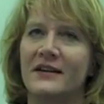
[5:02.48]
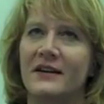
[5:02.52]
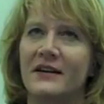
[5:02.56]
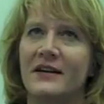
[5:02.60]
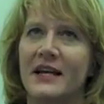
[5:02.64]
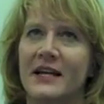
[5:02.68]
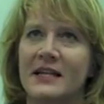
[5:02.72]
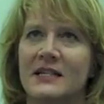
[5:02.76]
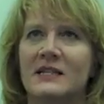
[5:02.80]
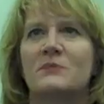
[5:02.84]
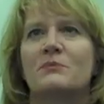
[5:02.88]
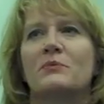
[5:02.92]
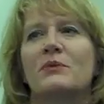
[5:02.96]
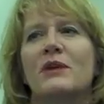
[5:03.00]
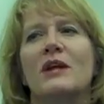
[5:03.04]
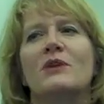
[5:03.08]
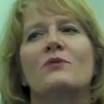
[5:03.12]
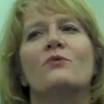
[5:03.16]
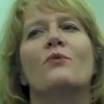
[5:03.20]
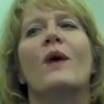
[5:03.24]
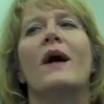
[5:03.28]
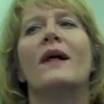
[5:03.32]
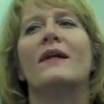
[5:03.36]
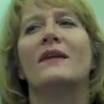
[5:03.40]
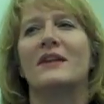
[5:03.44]
explained
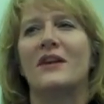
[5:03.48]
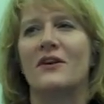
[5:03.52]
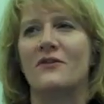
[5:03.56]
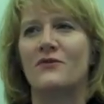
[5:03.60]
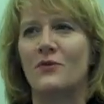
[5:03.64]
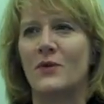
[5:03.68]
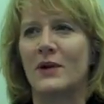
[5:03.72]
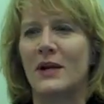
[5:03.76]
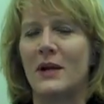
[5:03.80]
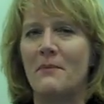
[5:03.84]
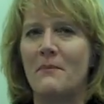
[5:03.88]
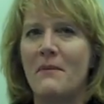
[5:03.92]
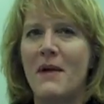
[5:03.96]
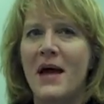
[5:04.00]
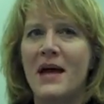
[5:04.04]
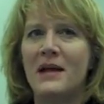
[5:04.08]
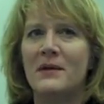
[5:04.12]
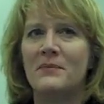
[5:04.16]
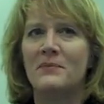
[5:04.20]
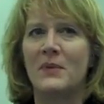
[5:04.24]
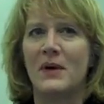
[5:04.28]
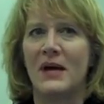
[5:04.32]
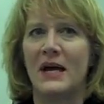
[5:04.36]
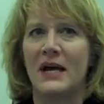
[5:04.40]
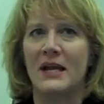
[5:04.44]
well enough what it
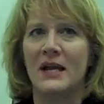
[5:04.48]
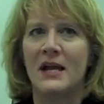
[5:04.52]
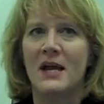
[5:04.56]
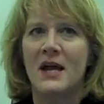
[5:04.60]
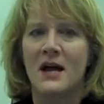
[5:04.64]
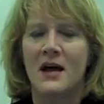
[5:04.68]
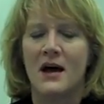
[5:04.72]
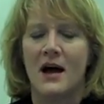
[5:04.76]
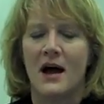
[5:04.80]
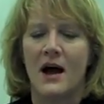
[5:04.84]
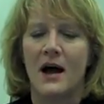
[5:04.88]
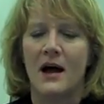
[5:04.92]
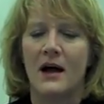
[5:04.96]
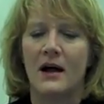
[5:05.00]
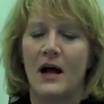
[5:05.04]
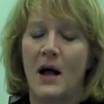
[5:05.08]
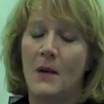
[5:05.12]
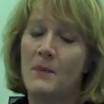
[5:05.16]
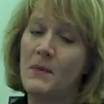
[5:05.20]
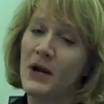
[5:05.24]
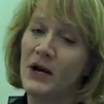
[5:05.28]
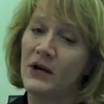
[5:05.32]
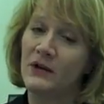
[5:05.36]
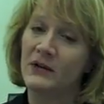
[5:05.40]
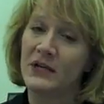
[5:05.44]
meant, but
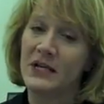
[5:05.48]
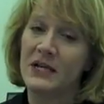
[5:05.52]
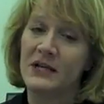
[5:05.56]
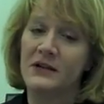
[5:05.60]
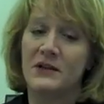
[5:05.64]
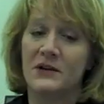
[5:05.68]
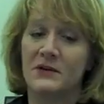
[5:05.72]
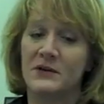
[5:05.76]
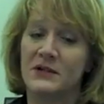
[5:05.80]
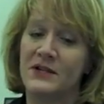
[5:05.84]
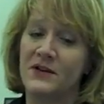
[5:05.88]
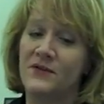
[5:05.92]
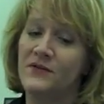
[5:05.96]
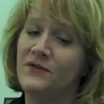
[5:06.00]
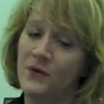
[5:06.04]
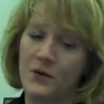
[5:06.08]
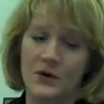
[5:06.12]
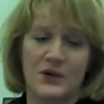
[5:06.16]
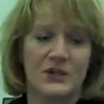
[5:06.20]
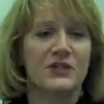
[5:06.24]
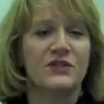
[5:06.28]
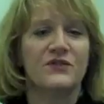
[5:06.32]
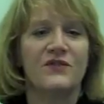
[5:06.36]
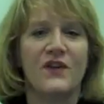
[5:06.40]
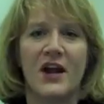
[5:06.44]
apparently there was a
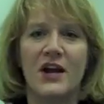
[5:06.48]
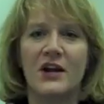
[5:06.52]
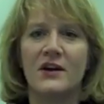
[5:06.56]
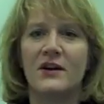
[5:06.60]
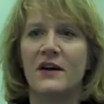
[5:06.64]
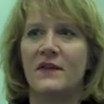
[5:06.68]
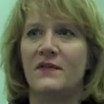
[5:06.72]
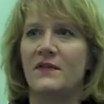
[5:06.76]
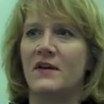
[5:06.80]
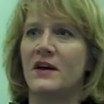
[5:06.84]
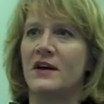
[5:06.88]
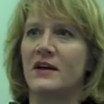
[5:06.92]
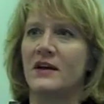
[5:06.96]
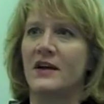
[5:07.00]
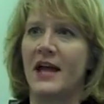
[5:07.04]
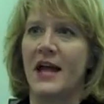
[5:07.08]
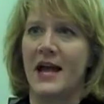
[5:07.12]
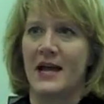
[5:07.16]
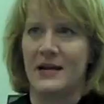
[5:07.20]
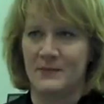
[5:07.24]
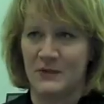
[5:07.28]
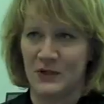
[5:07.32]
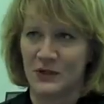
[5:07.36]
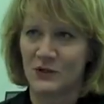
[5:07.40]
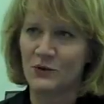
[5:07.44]
forest fire and the
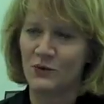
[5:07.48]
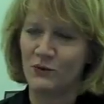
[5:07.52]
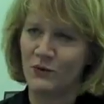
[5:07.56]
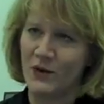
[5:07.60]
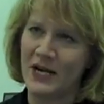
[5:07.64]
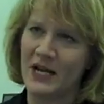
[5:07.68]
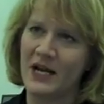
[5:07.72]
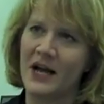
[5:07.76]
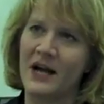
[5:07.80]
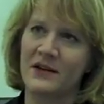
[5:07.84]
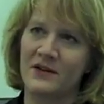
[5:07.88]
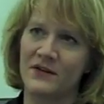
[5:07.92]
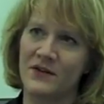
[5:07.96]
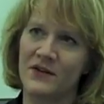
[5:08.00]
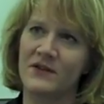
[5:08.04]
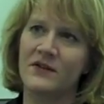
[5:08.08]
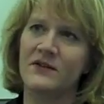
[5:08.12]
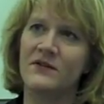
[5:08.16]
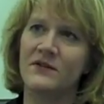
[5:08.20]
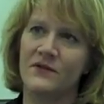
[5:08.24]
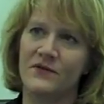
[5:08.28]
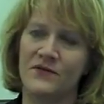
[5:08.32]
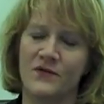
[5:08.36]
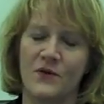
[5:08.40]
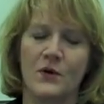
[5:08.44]
animals were running out of the
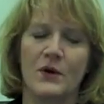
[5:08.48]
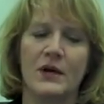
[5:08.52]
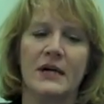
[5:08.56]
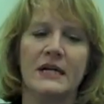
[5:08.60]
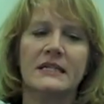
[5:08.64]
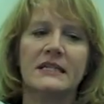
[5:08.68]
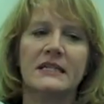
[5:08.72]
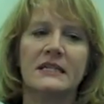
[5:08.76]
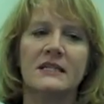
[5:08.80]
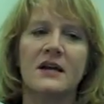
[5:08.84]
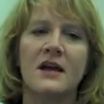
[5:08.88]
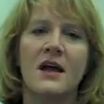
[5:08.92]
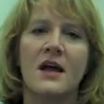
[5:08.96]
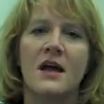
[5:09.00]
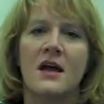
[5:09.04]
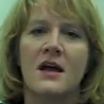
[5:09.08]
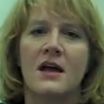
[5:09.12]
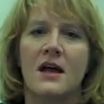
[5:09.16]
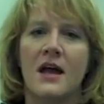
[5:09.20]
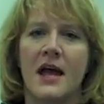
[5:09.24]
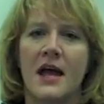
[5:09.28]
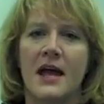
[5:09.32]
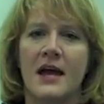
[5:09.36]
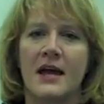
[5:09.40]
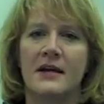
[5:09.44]
forest
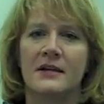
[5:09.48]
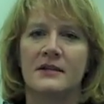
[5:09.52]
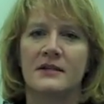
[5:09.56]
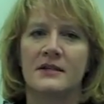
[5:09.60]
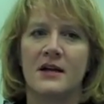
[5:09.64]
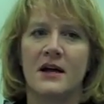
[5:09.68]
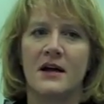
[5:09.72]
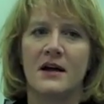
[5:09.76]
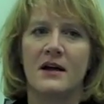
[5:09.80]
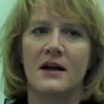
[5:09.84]
and,